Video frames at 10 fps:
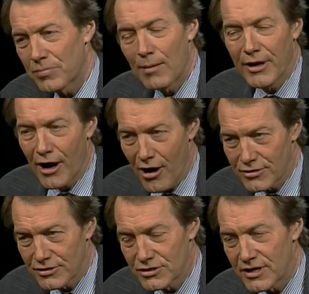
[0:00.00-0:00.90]
probably uh,
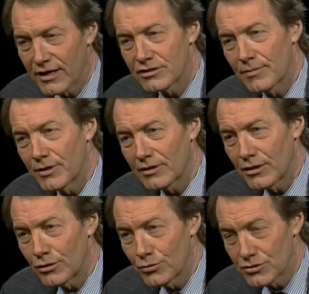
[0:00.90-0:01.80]
Harrison has taken something
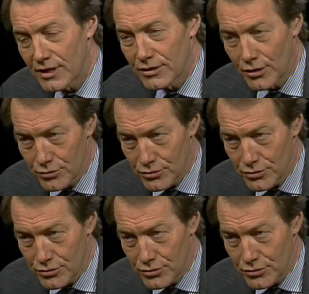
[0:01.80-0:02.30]
that you said no